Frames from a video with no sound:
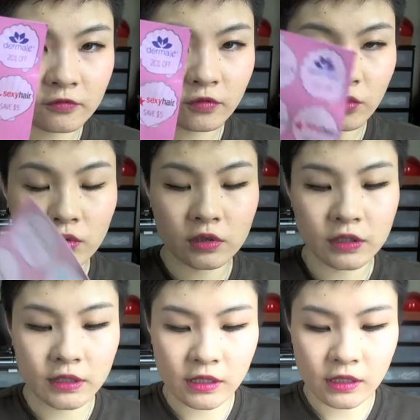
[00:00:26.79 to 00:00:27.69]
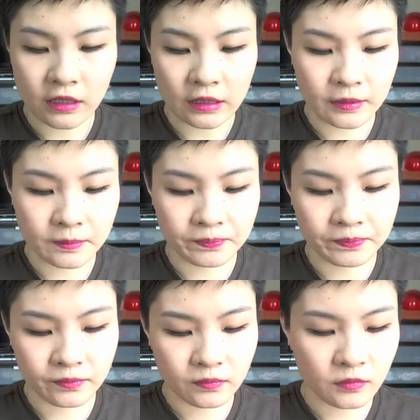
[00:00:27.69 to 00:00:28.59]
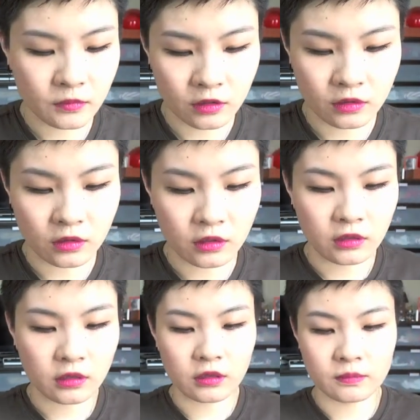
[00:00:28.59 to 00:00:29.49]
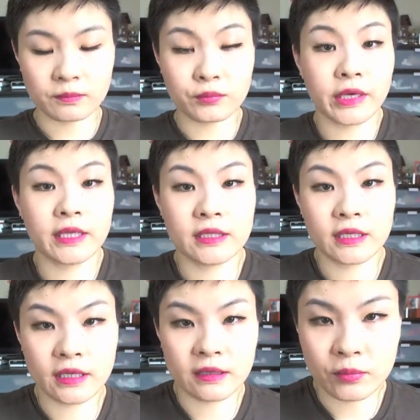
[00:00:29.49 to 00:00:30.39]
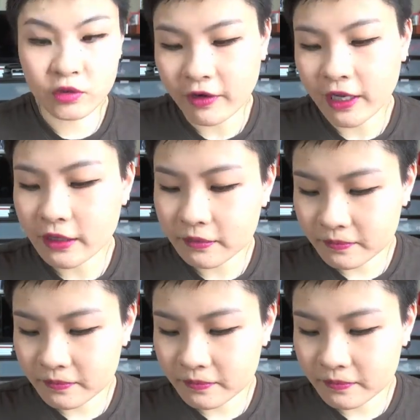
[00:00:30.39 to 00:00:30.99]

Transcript: for the um, um, brand that they provide.